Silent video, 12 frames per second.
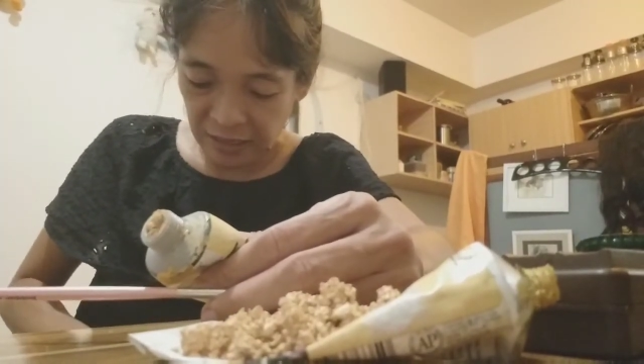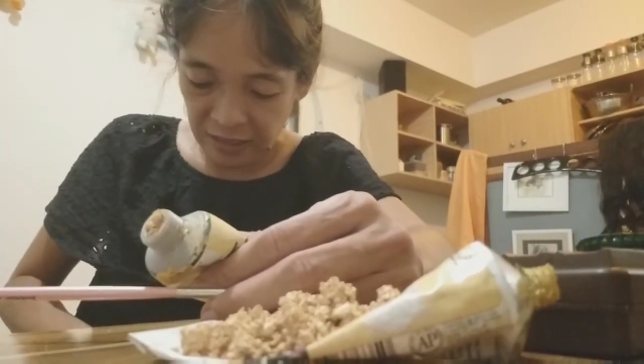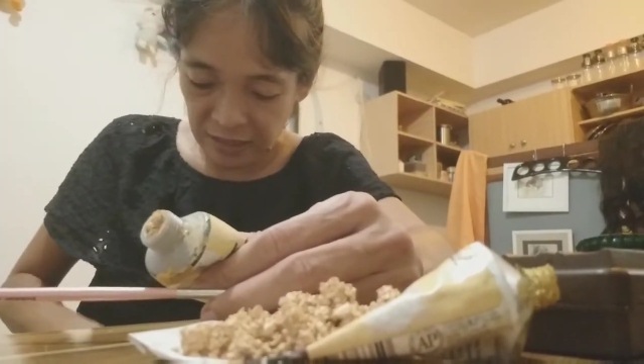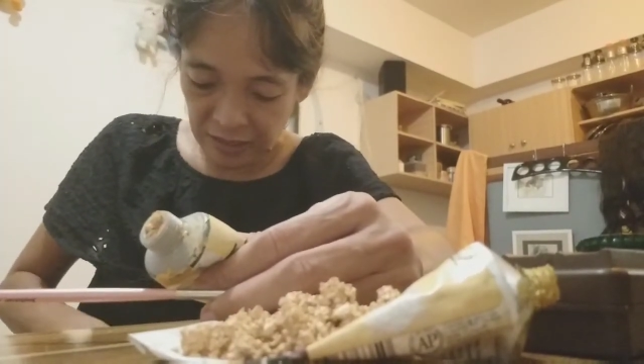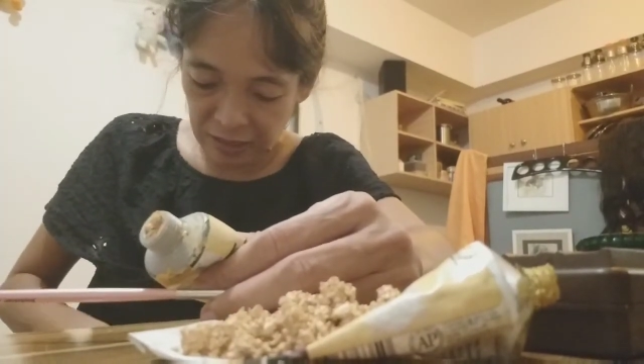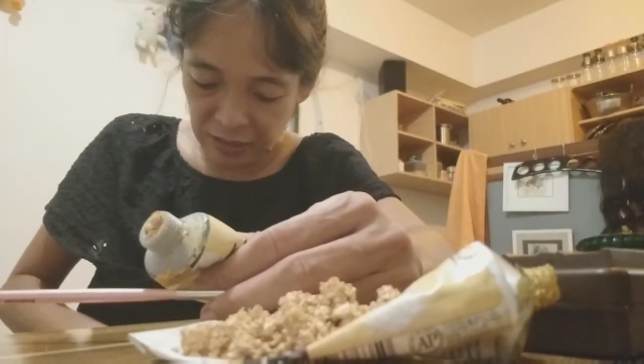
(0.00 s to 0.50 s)

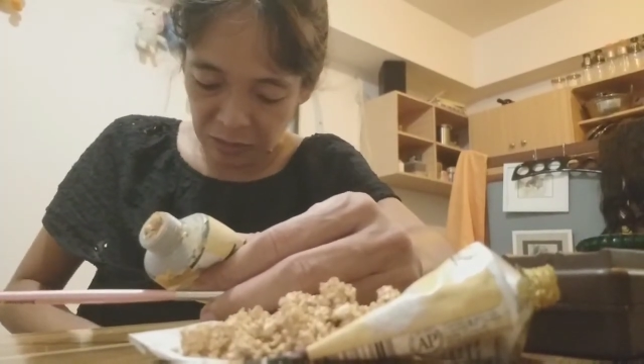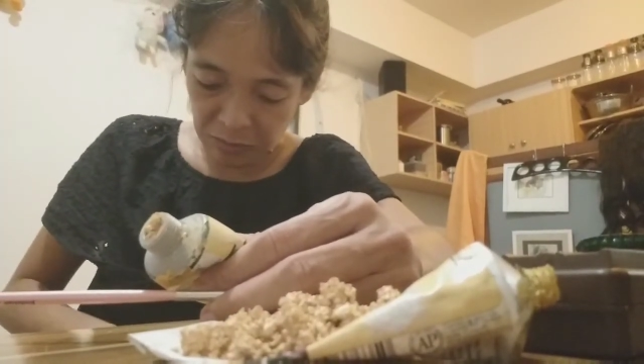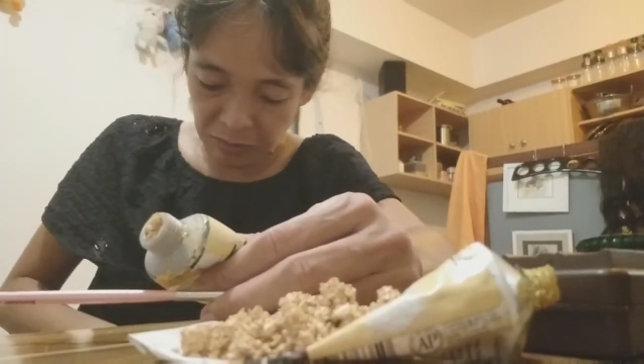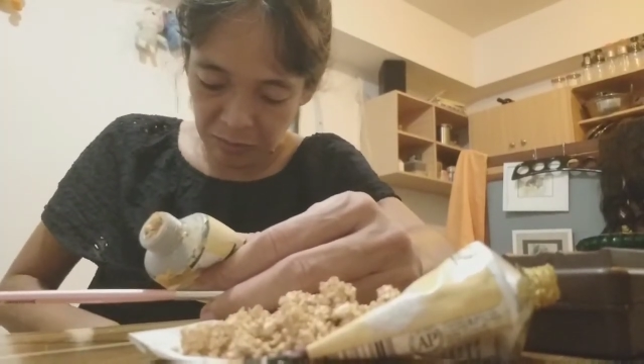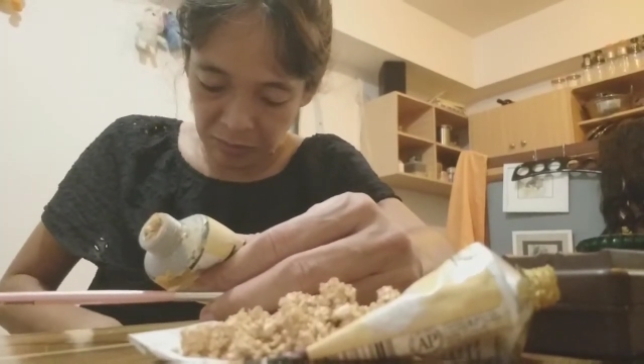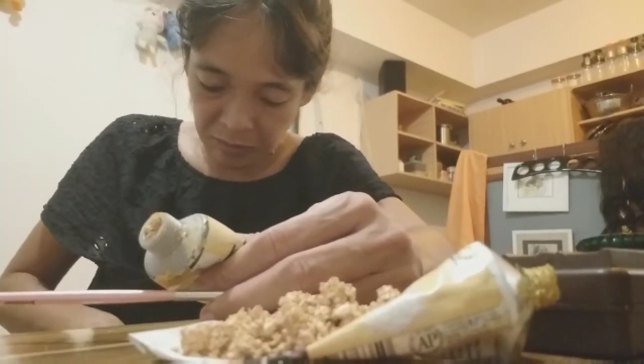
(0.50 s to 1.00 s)
This is
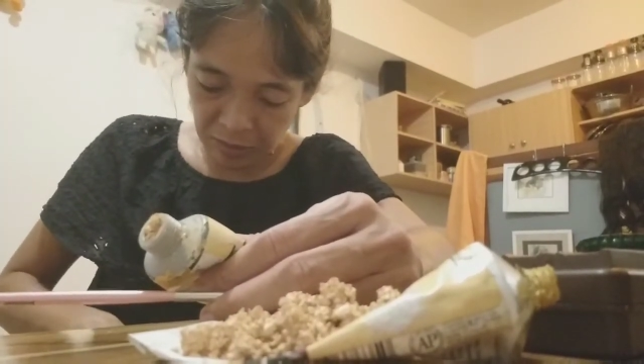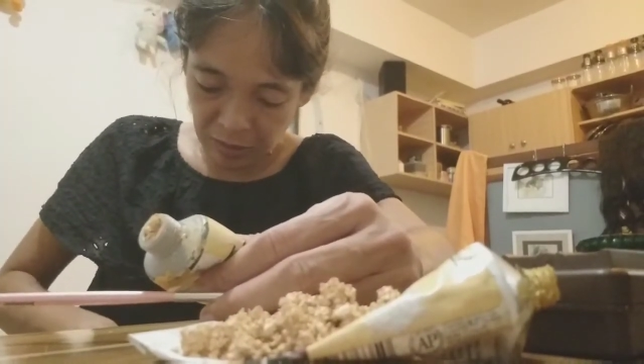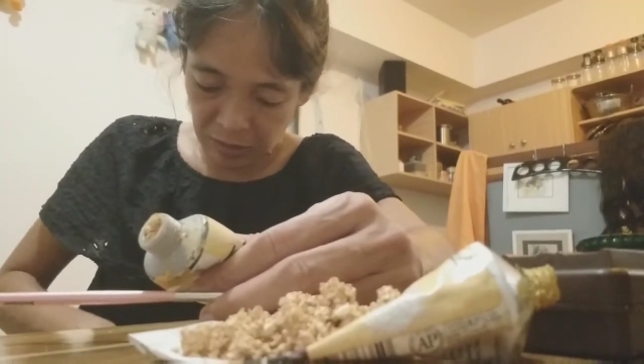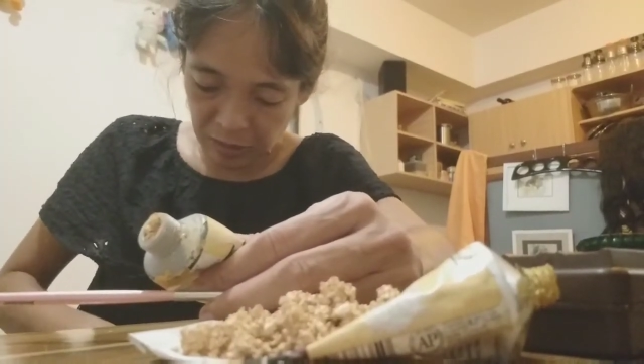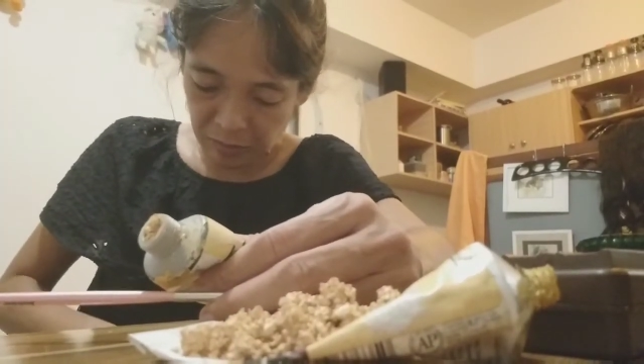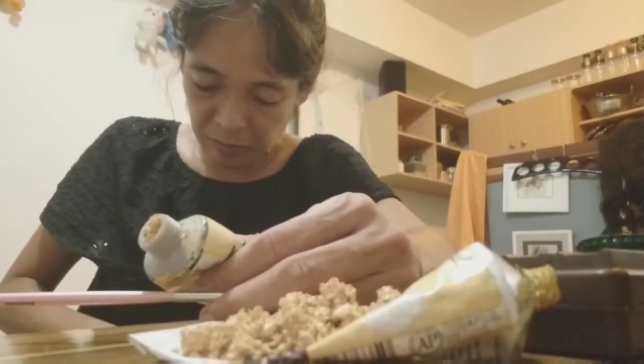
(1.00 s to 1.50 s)

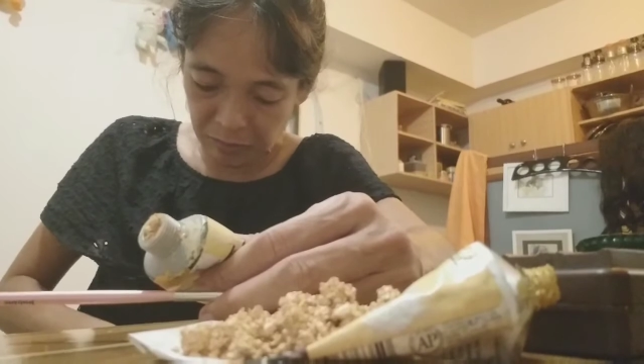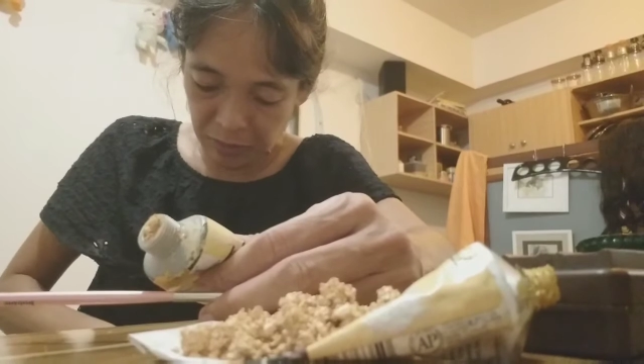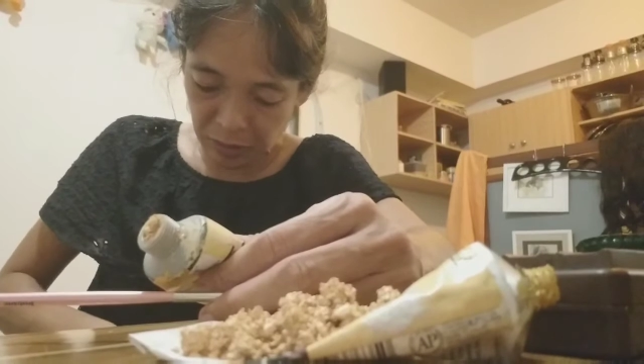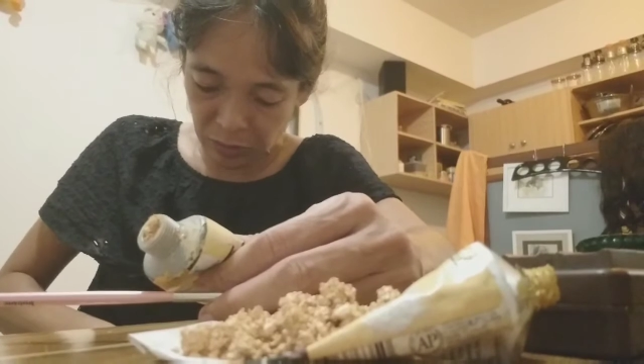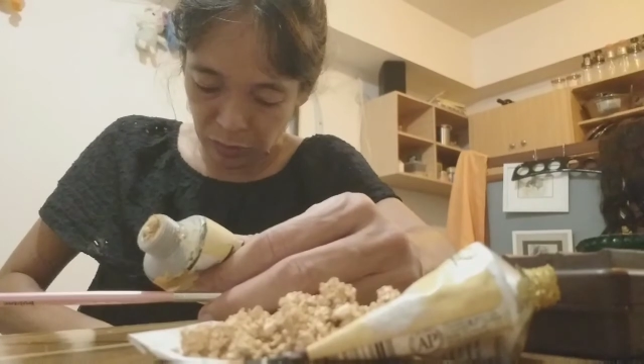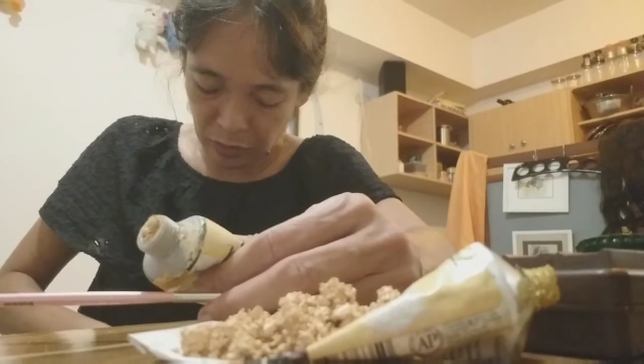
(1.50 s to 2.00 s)
my
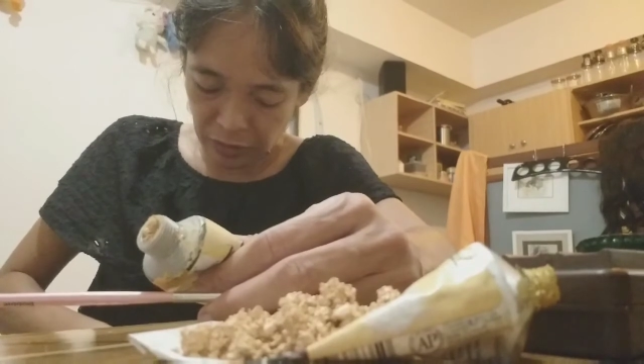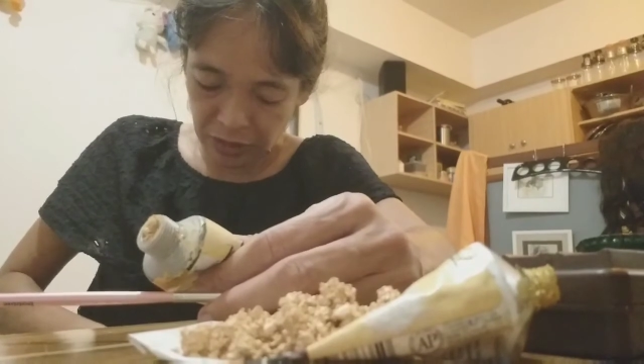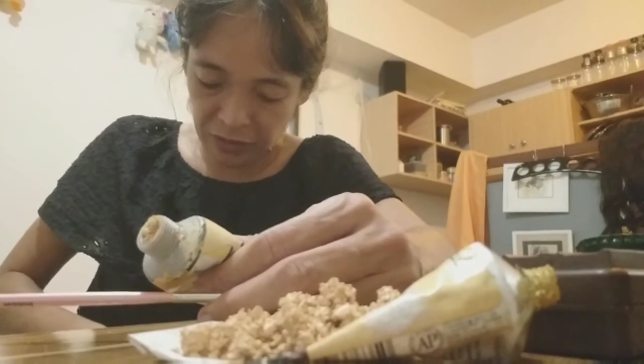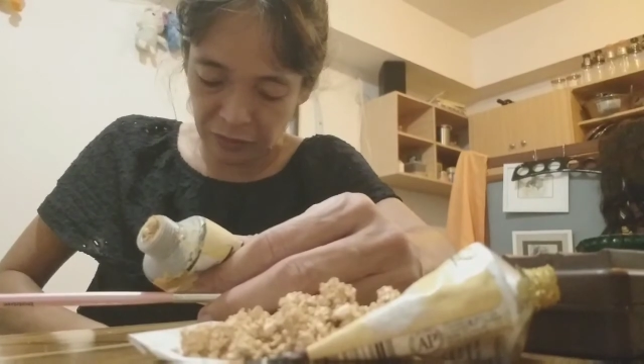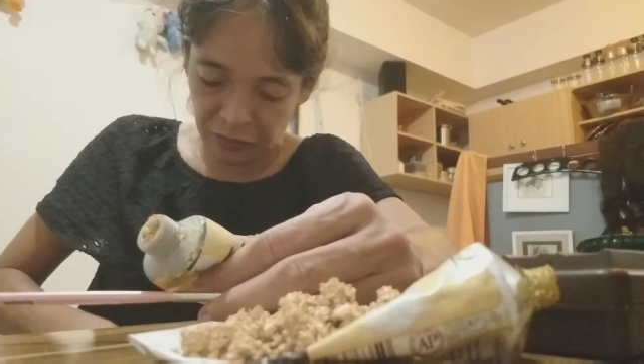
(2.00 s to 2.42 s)
daughter's